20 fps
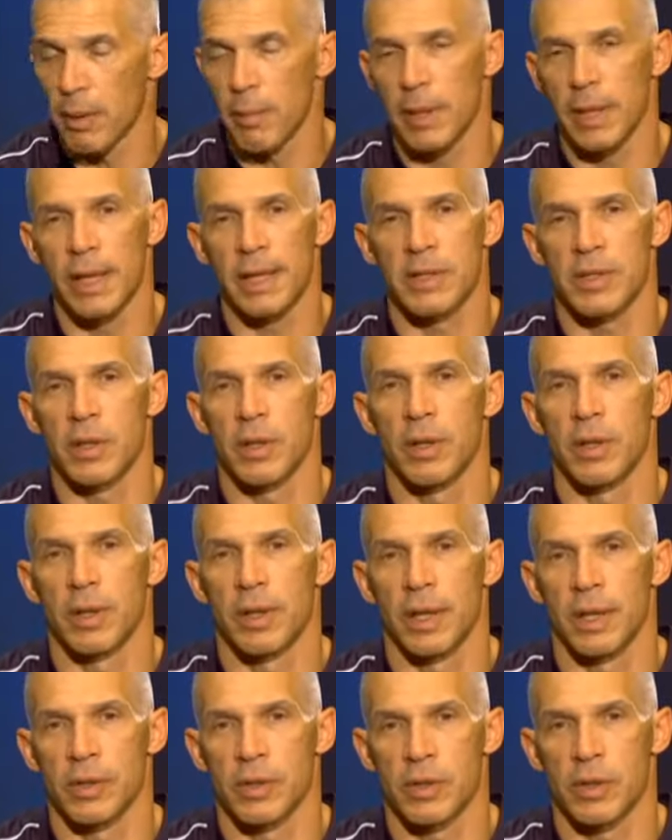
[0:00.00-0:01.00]
I mean, that's a good
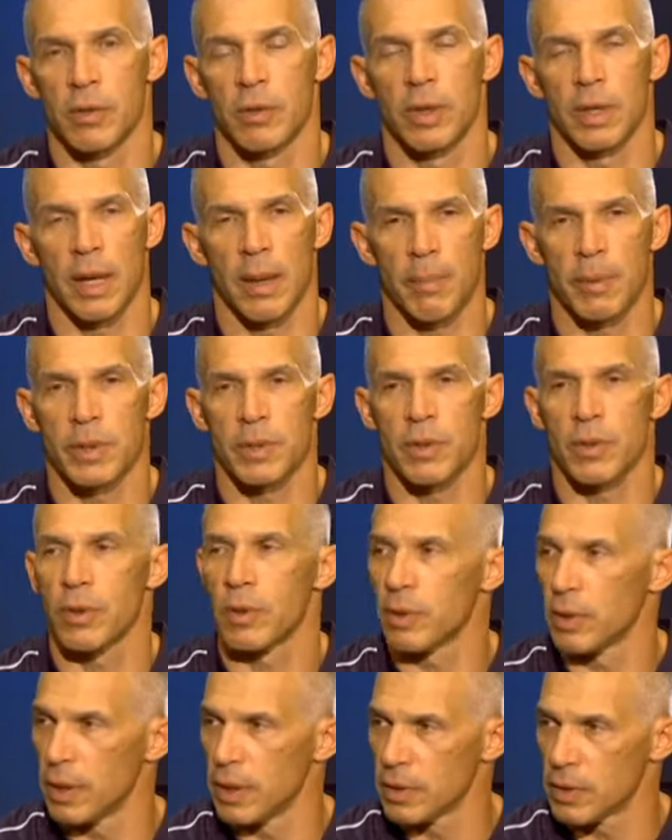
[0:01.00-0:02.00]
thing. So the
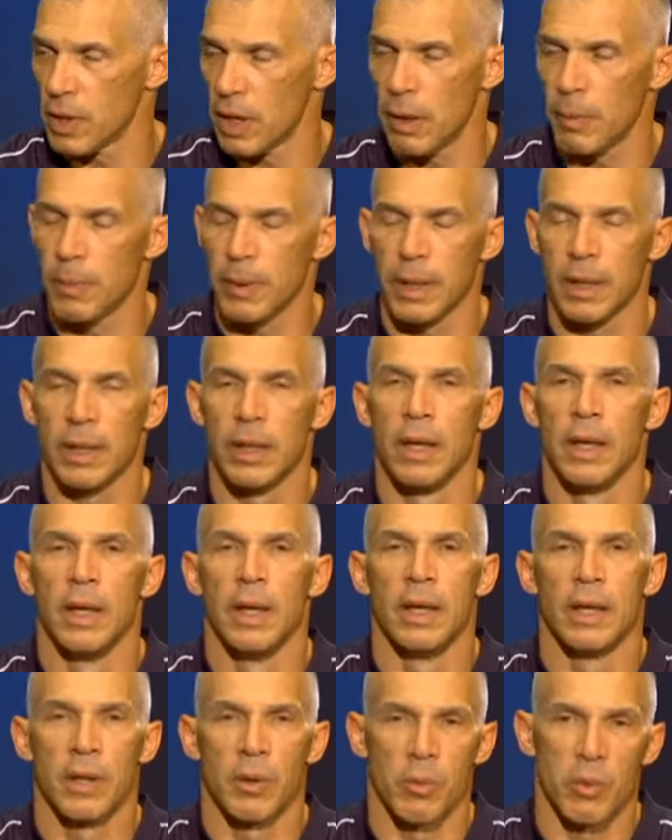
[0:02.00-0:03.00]
epidural is helping,
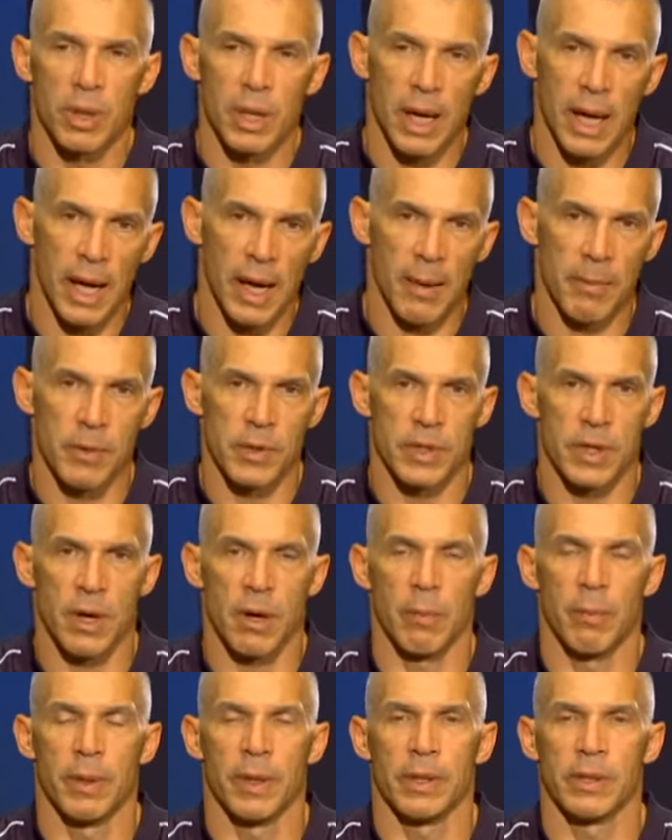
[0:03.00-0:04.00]
the rehab is
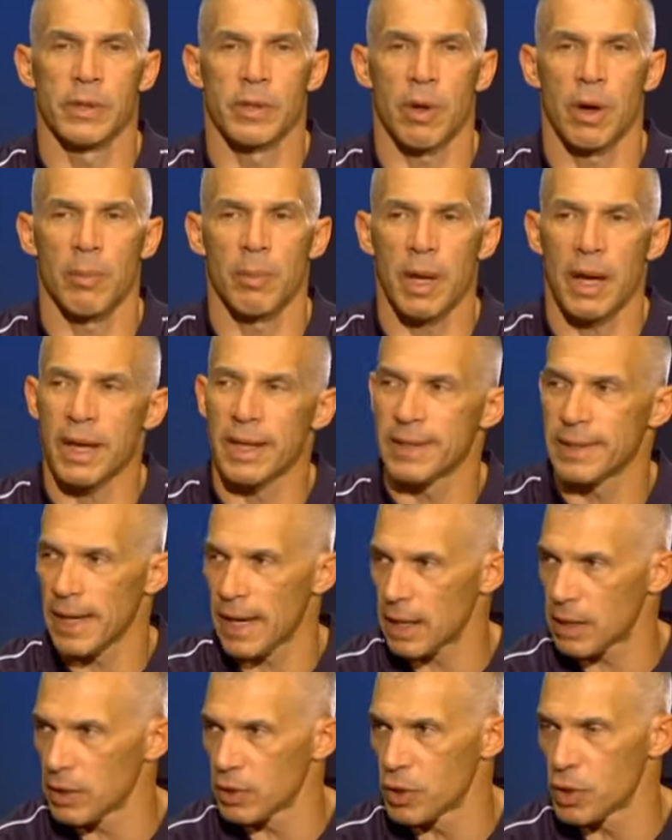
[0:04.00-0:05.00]
helping. So I'm not
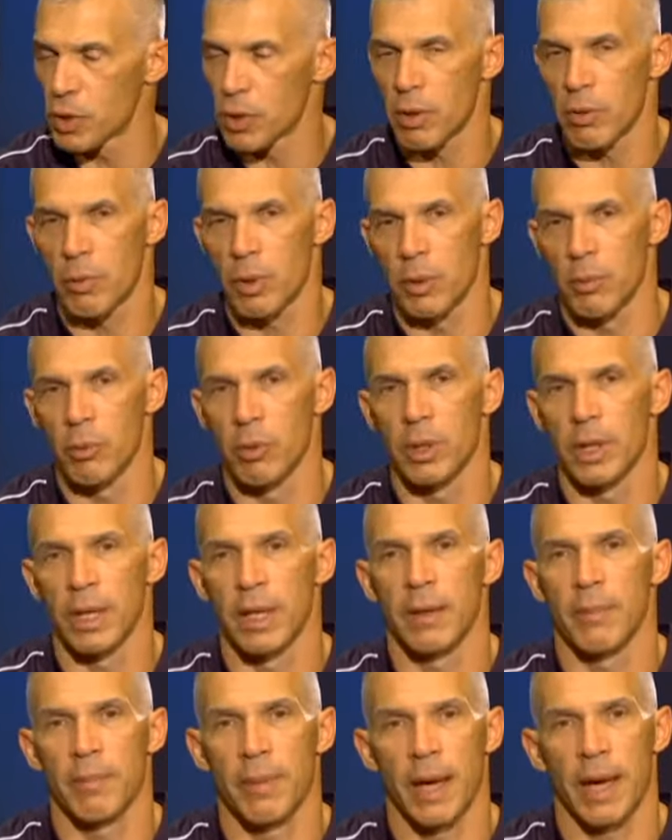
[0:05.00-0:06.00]
exactly sure when we'll
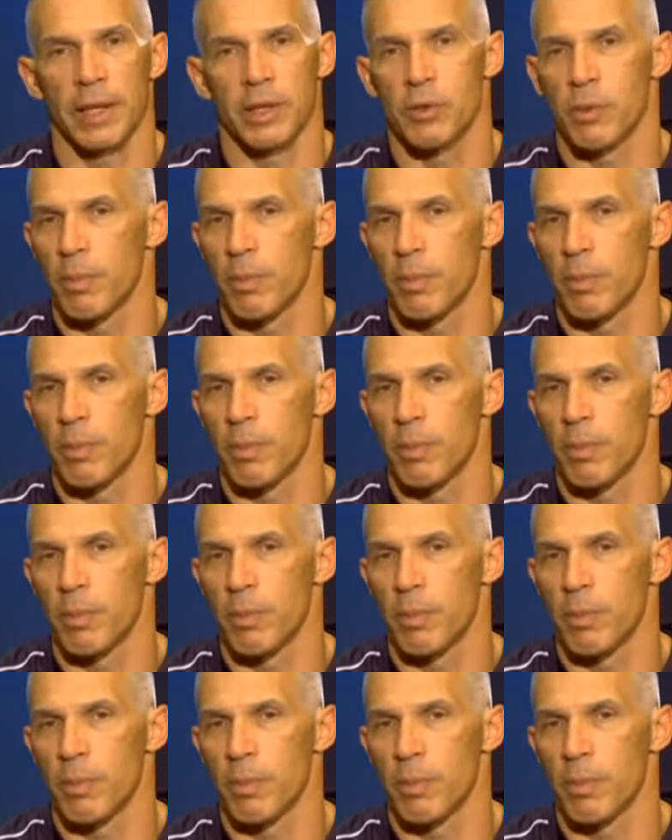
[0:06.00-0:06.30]
get him back.